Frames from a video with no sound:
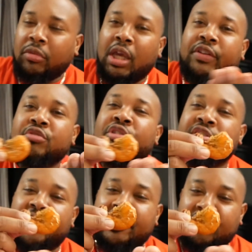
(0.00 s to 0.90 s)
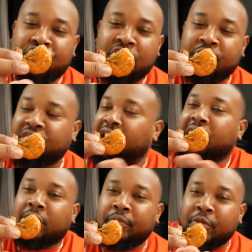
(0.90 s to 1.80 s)
And these are just naked shrimp. You just eat
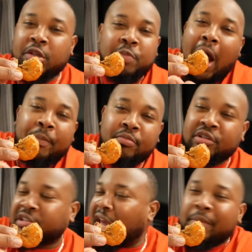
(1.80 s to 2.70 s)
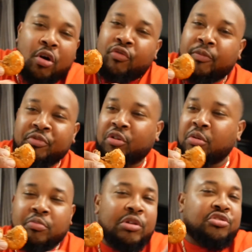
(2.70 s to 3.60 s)
them. You just pop them. Game over. You know,
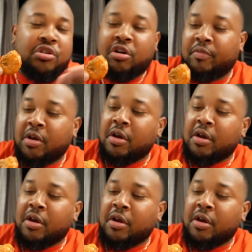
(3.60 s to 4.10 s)
your meal's gone.